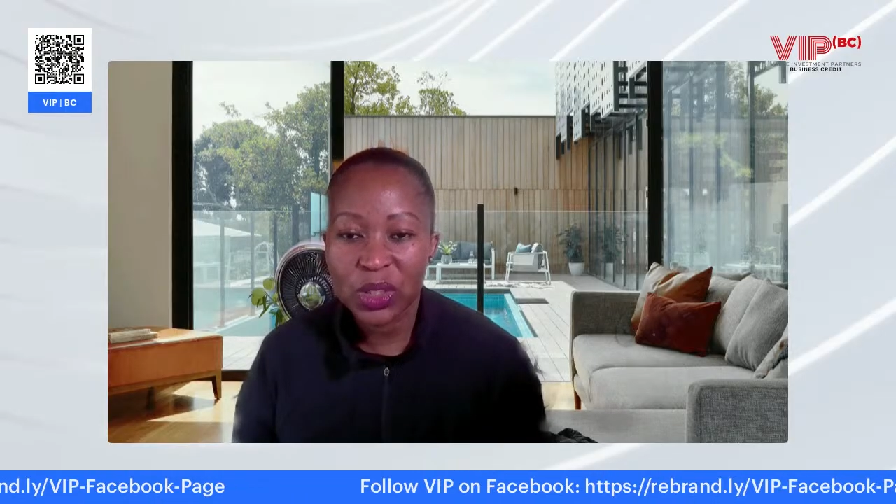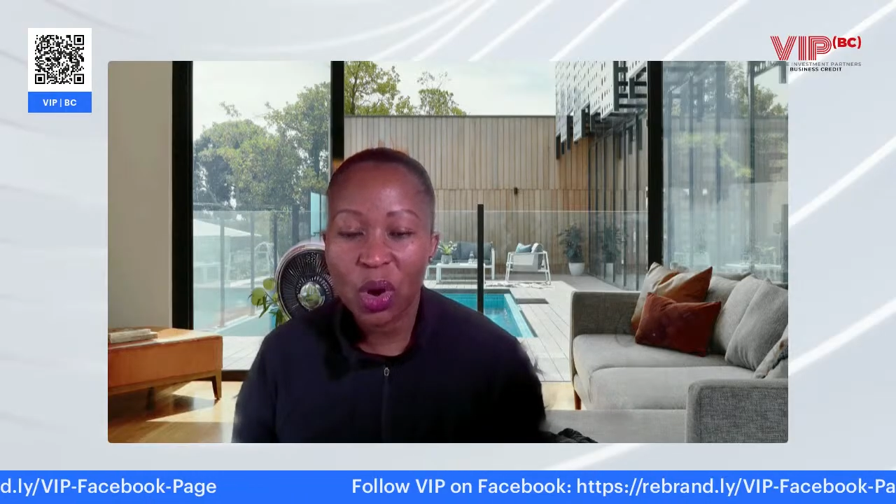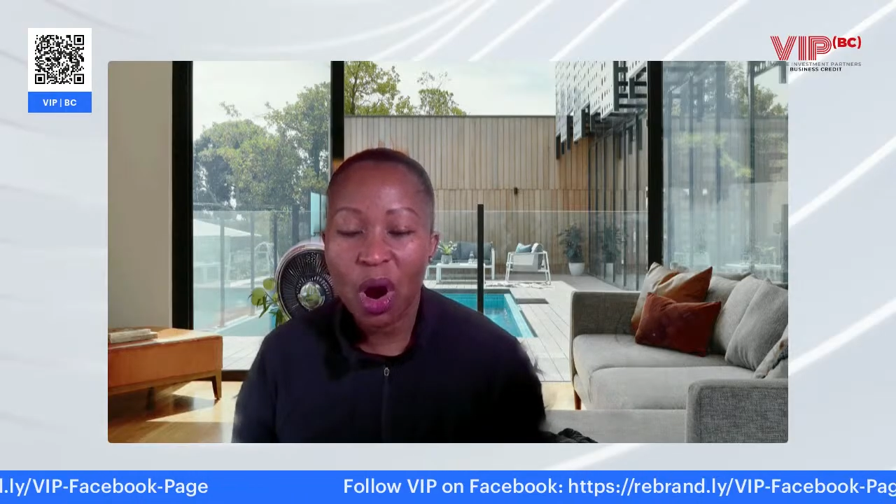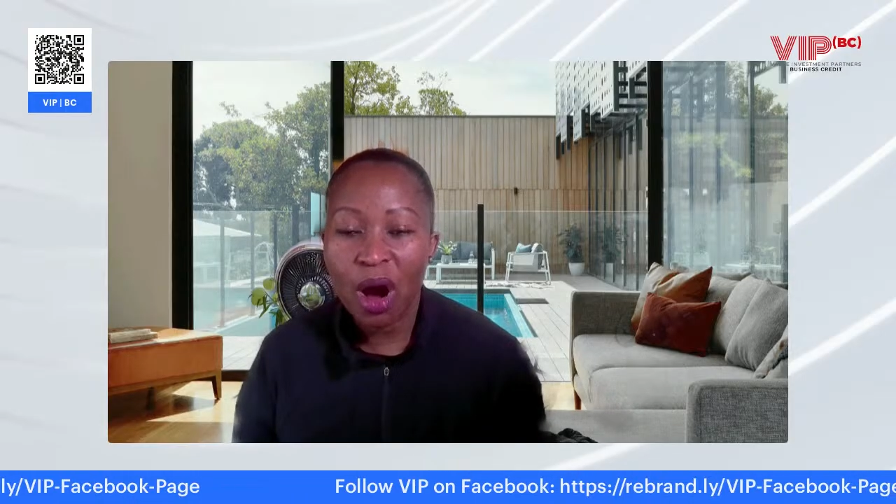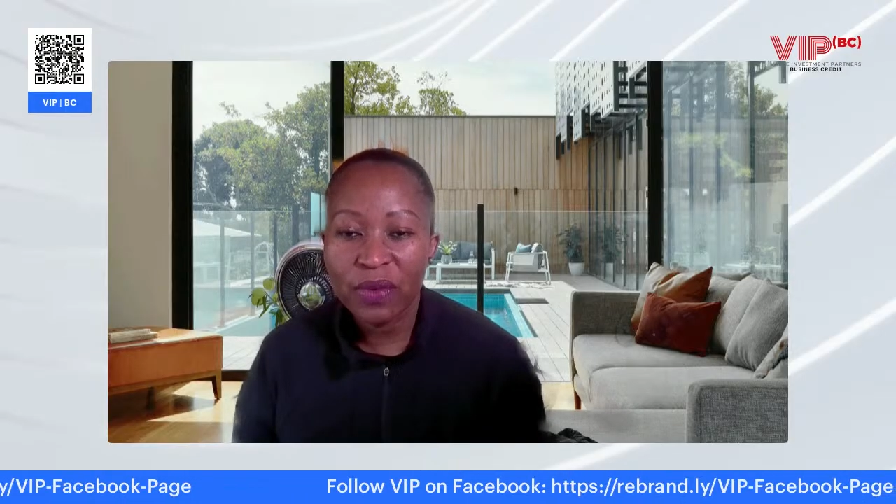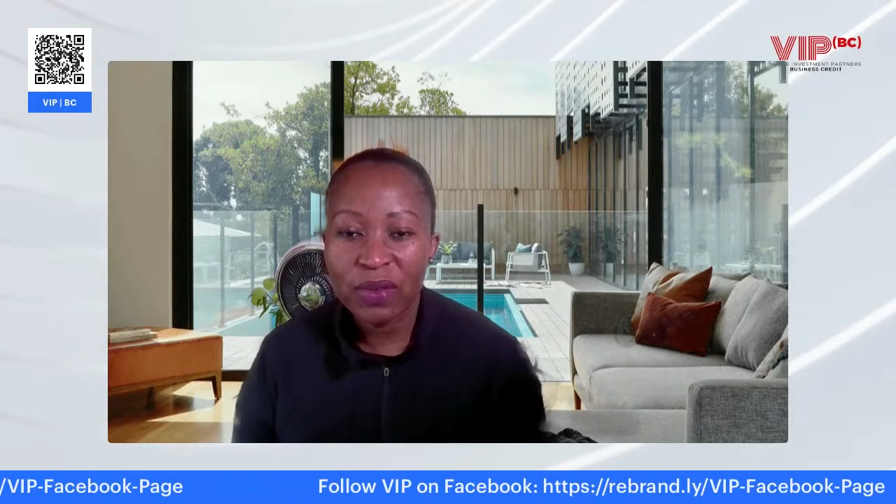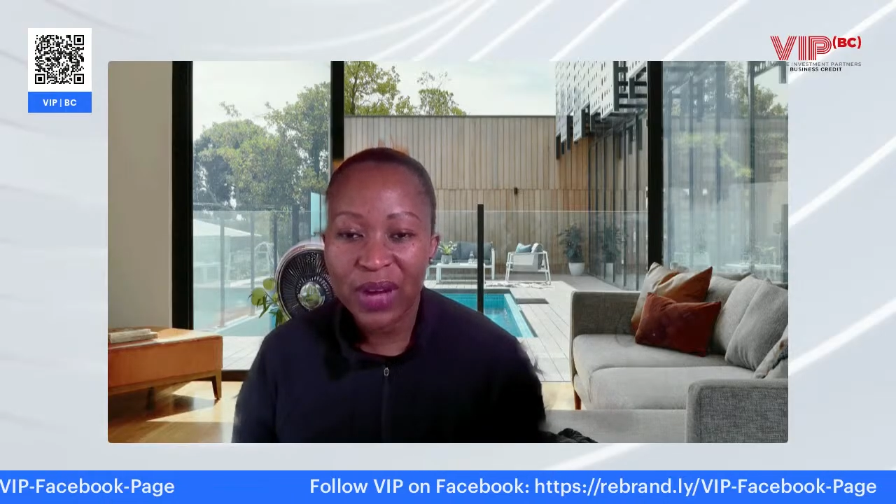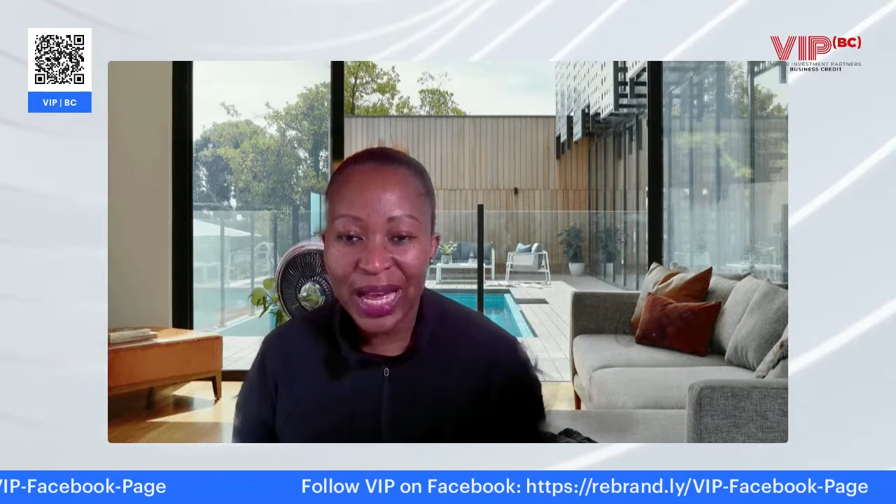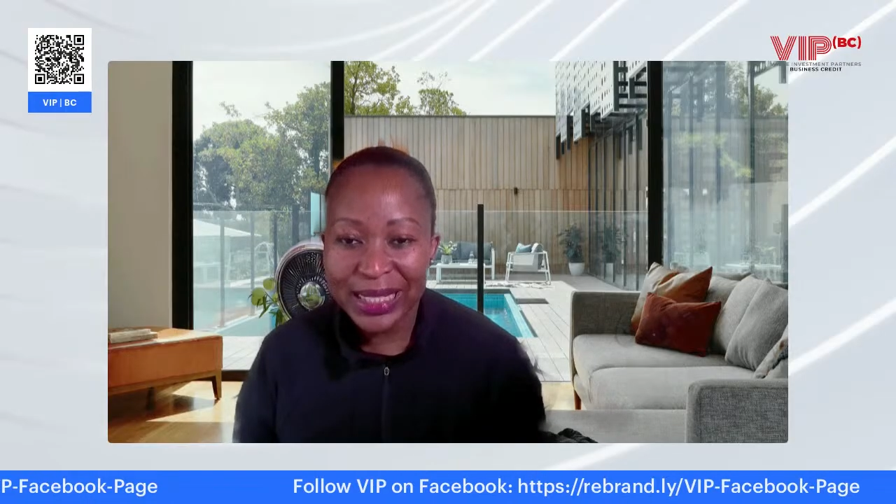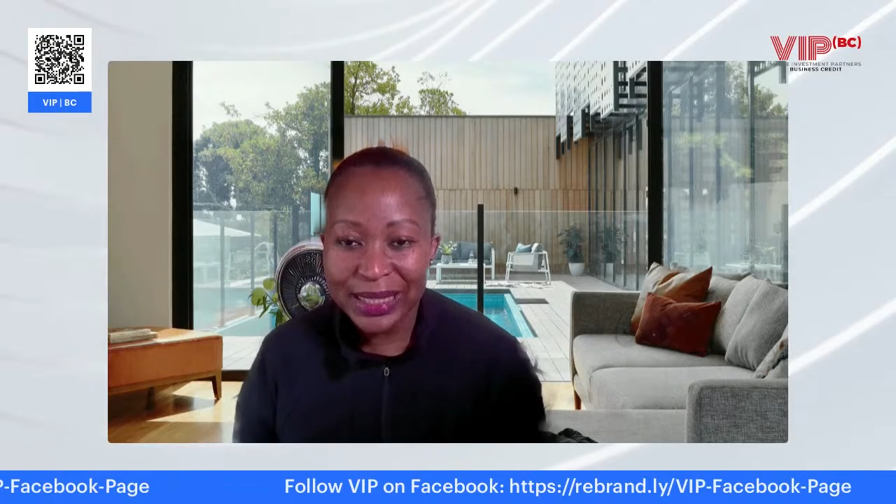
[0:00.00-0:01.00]
off of
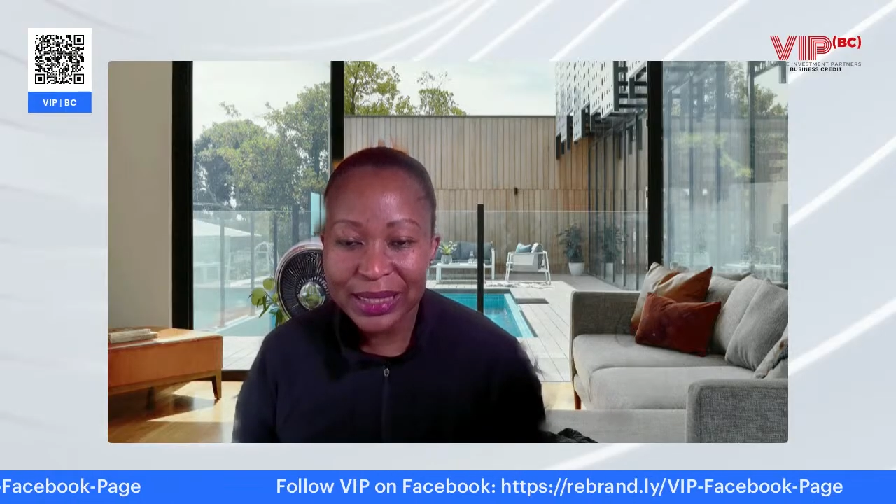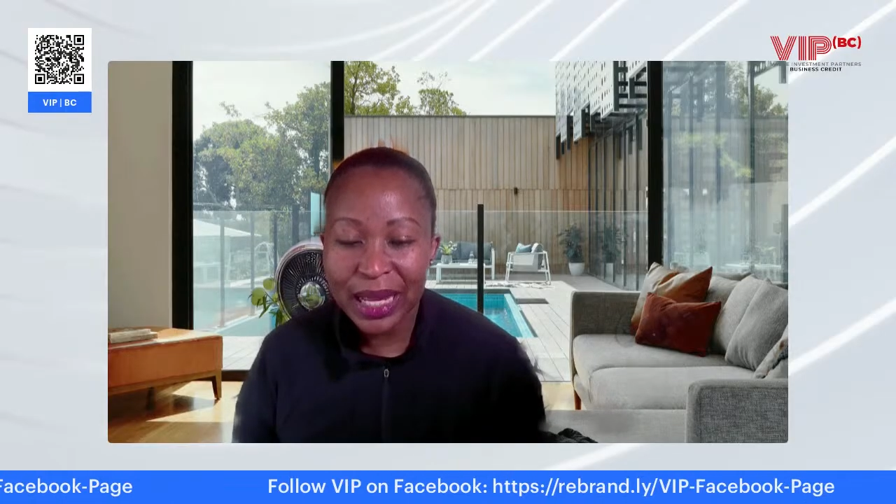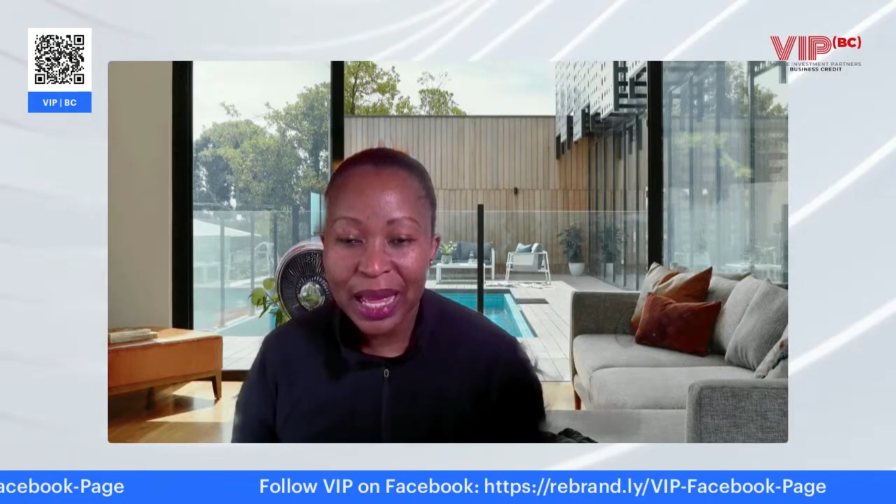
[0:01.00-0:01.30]
us.